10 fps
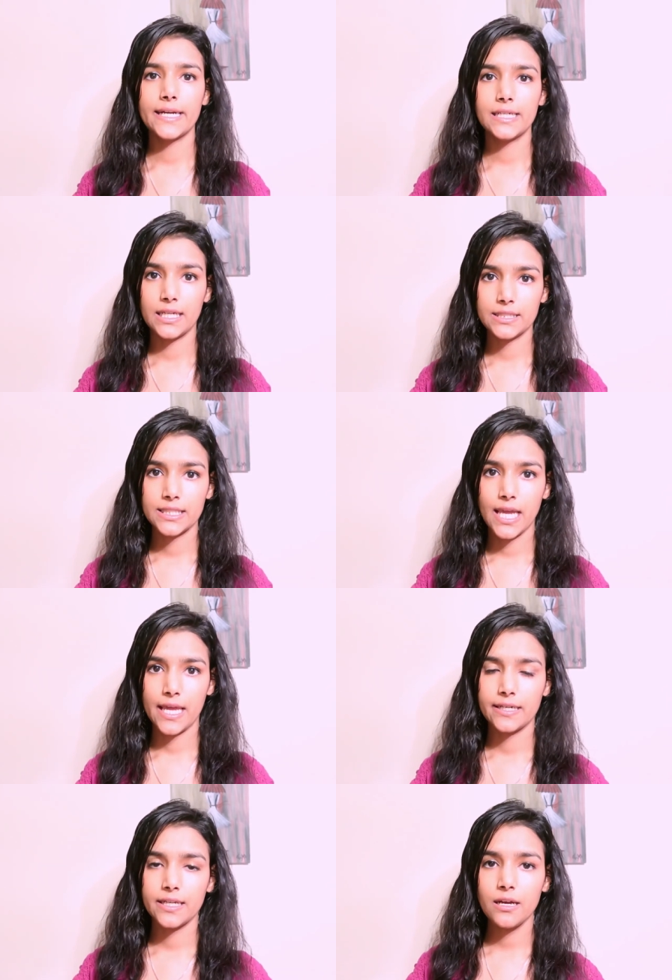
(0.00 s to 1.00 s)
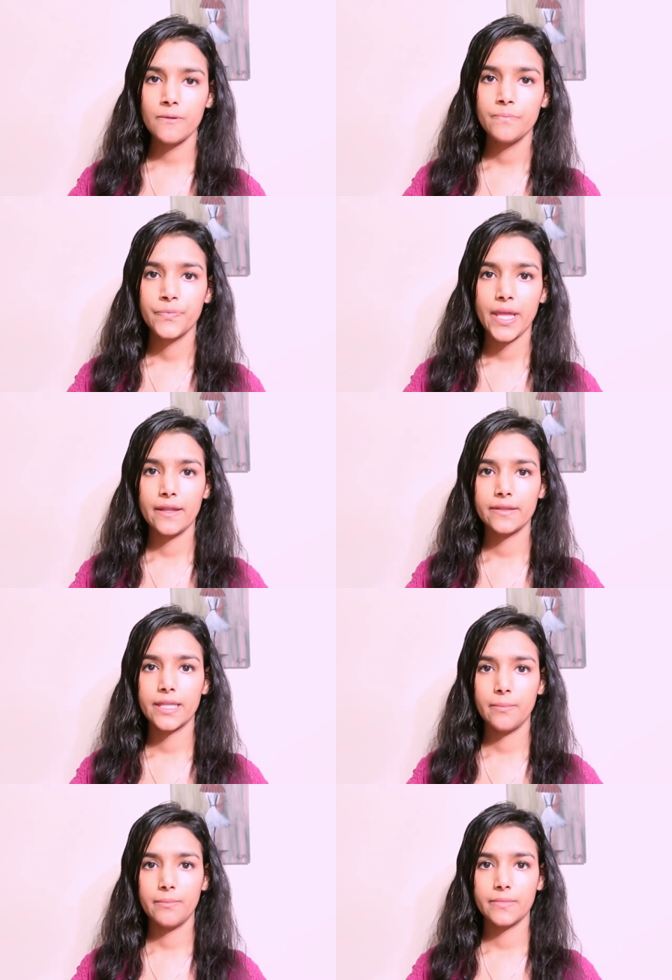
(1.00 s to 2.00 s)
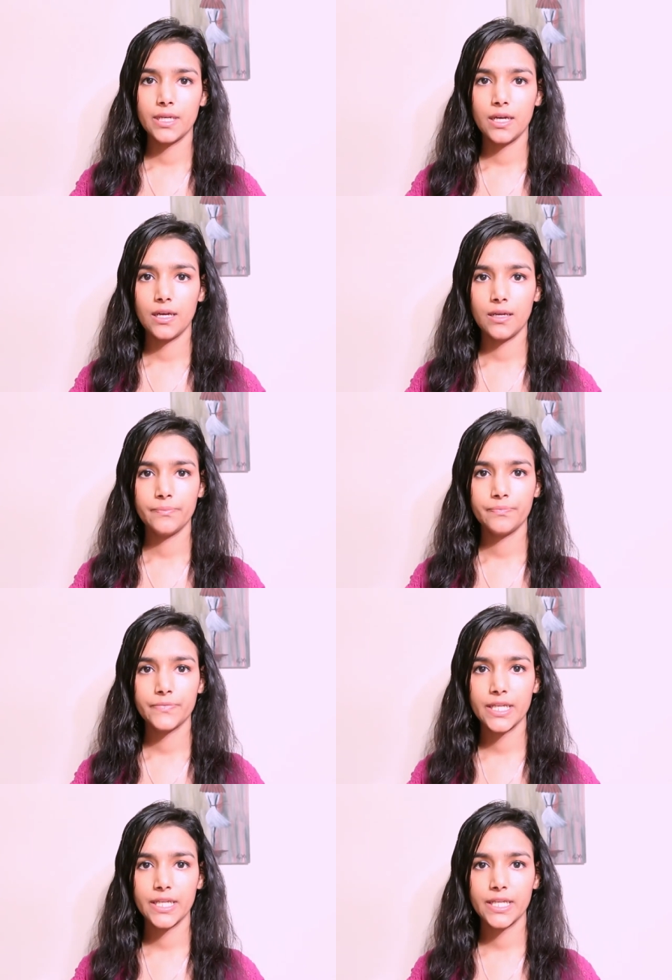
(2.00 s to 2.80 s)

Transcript: Atlantic Canada and they uh,